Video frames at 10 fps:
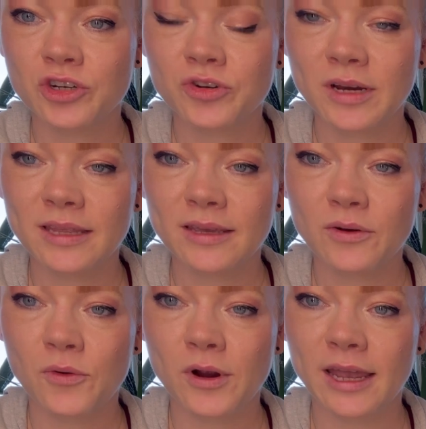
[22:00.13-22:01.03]
trailing
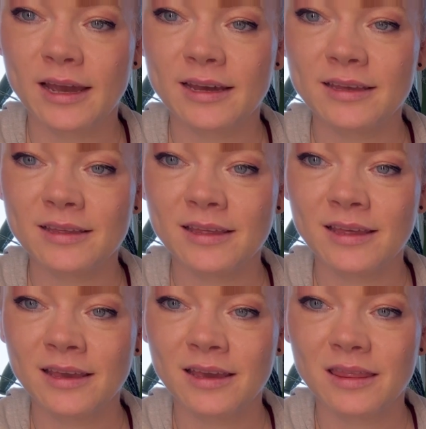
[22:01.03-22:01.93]
Hoya,
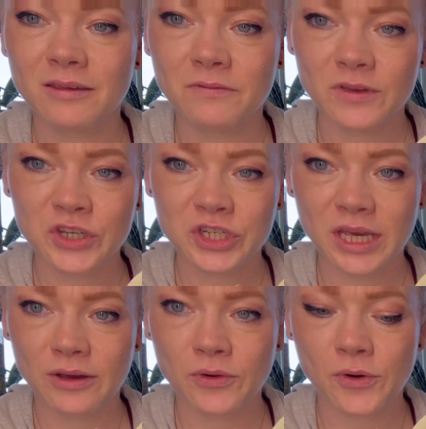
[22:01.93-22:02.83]
the
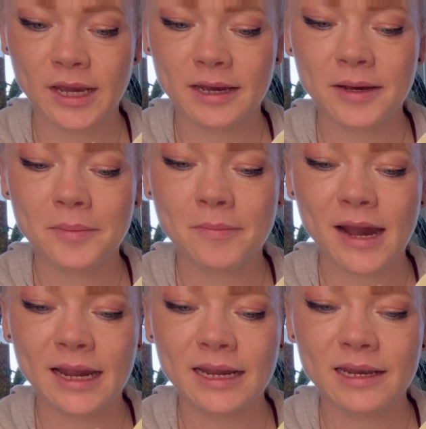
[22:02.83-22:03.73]
fishtail Hoya.
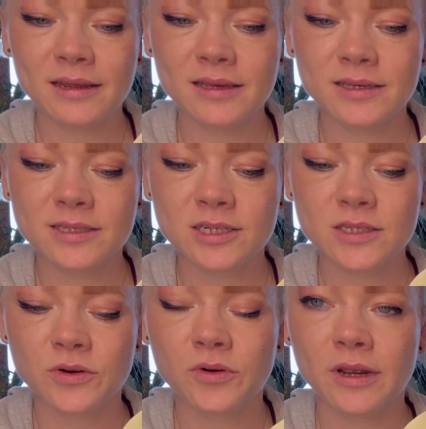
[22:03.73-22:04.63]
Mine is
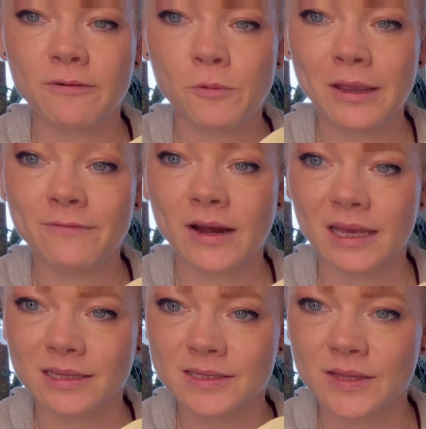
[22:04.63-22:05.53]
just growing white
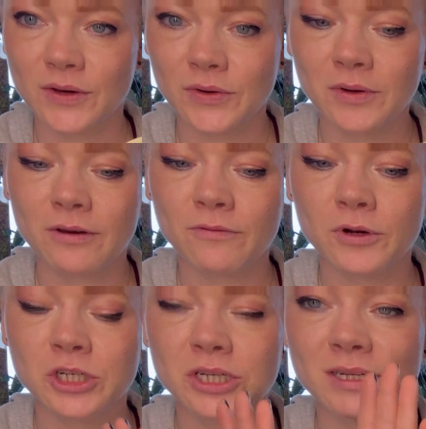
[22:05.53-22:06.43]
vines though,
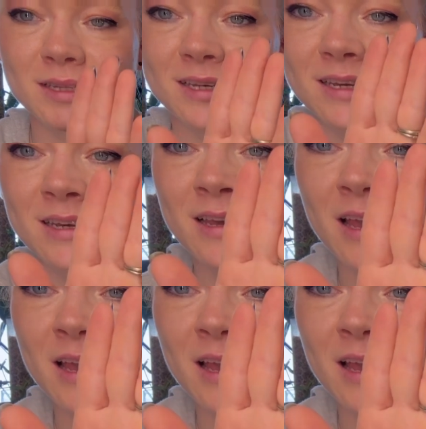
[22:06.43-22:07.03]
unfortunately.